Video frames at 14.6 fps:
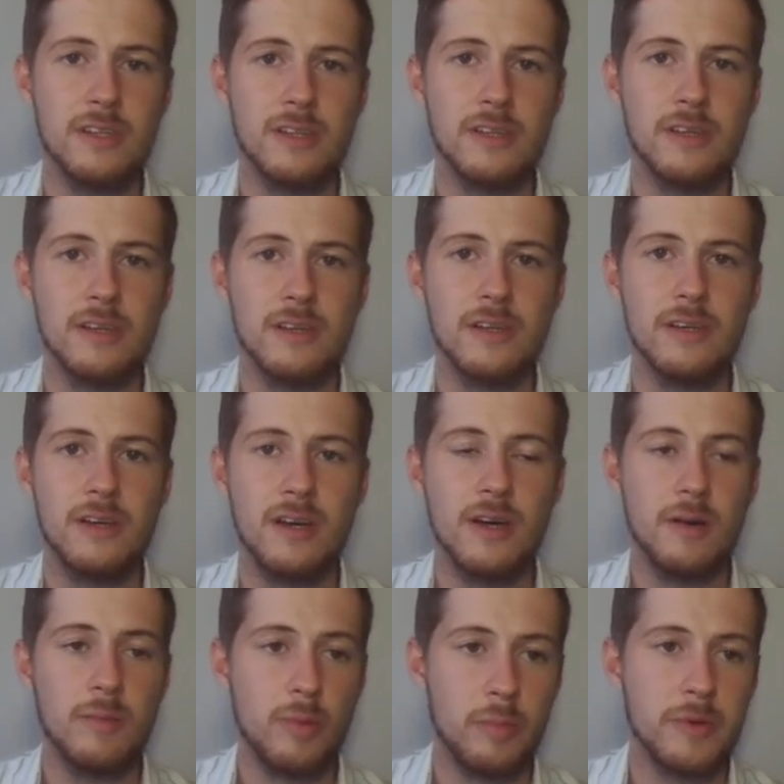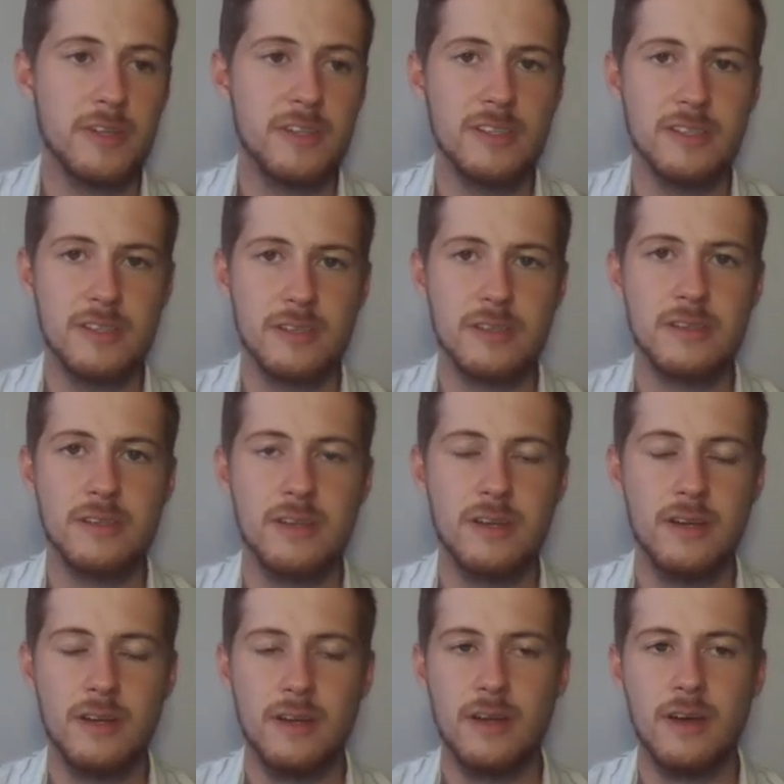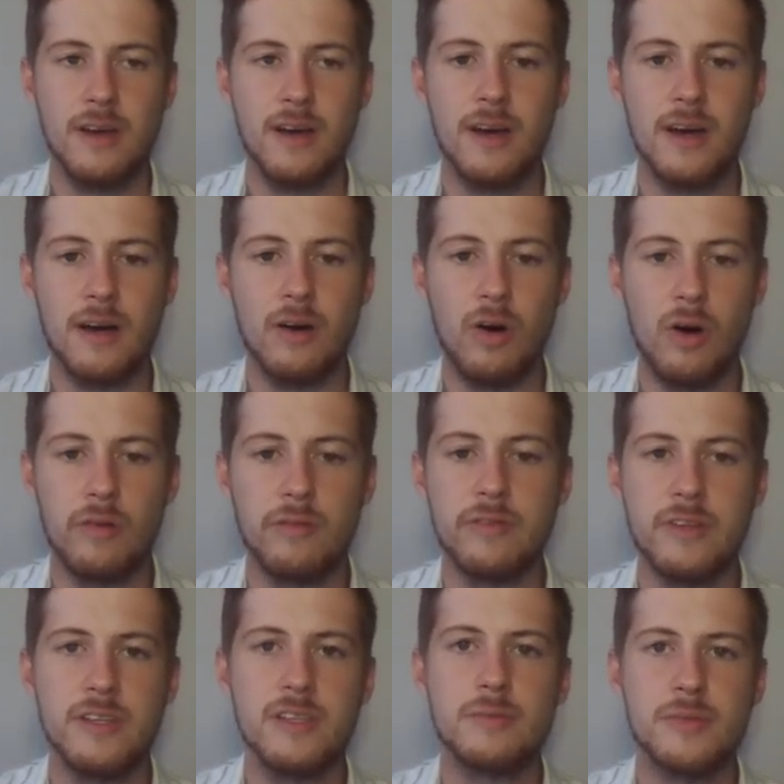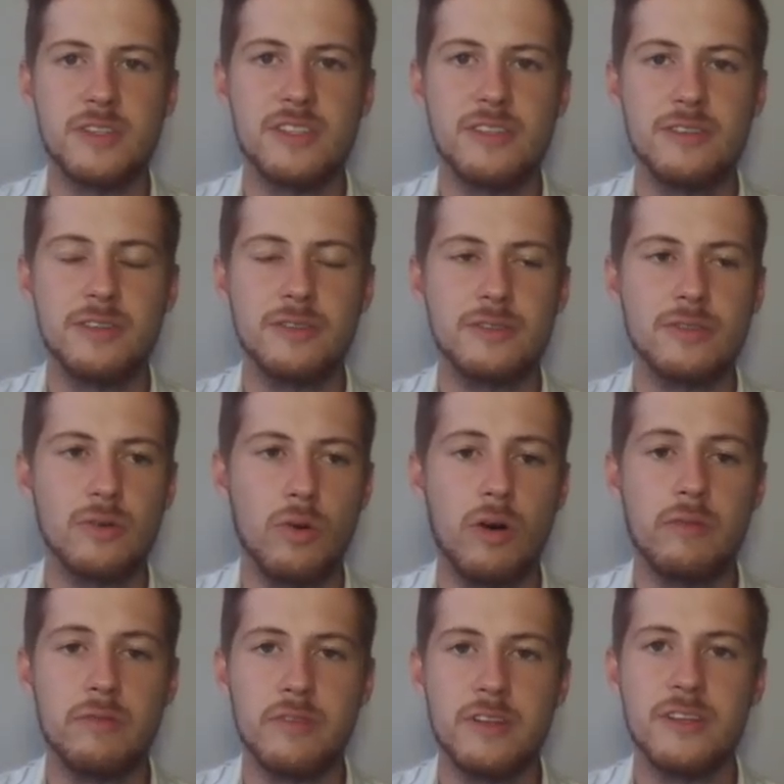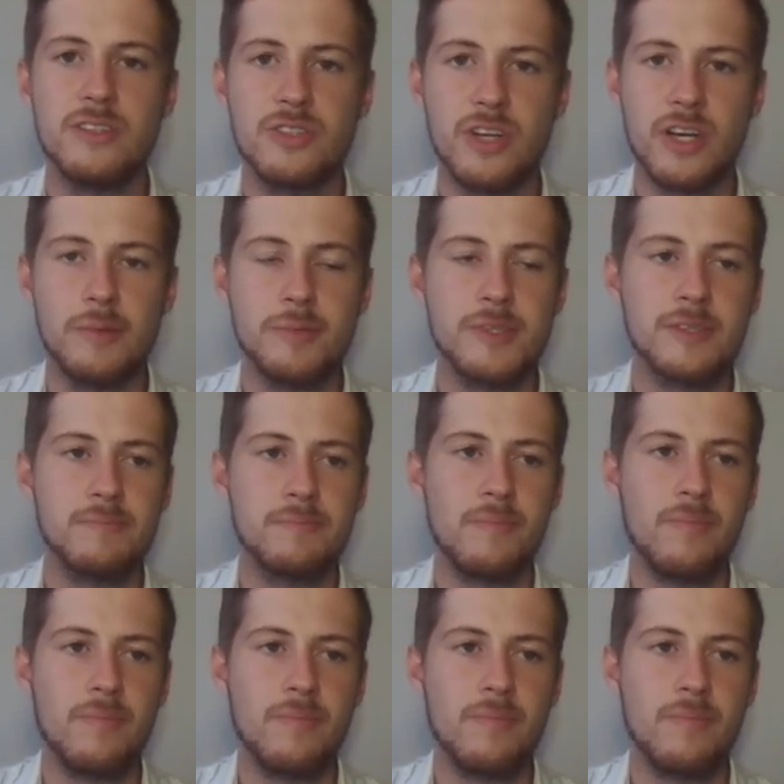the properties of these materials or of these shapes.